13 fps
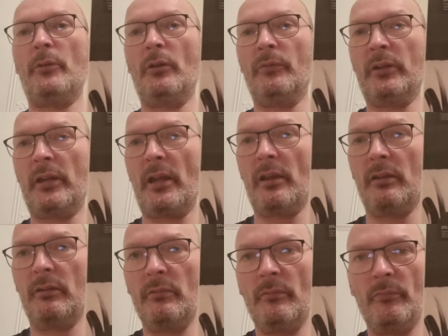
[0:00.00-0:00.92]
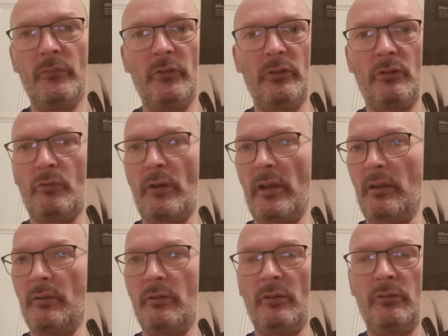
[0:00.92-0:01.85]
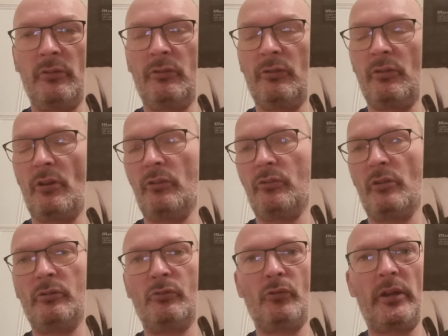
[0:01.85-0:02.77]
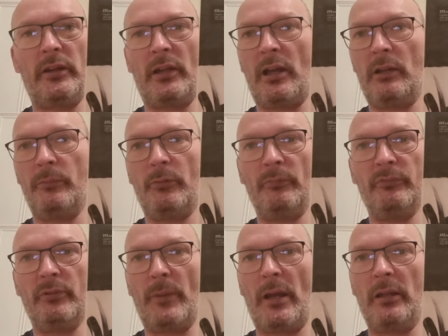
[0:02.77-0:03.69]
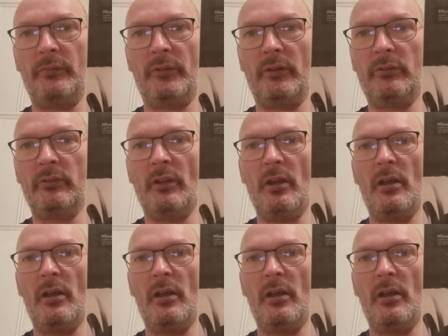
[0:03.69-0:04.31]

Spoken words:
Me Love Again. Great. This is such a great album from Elvis.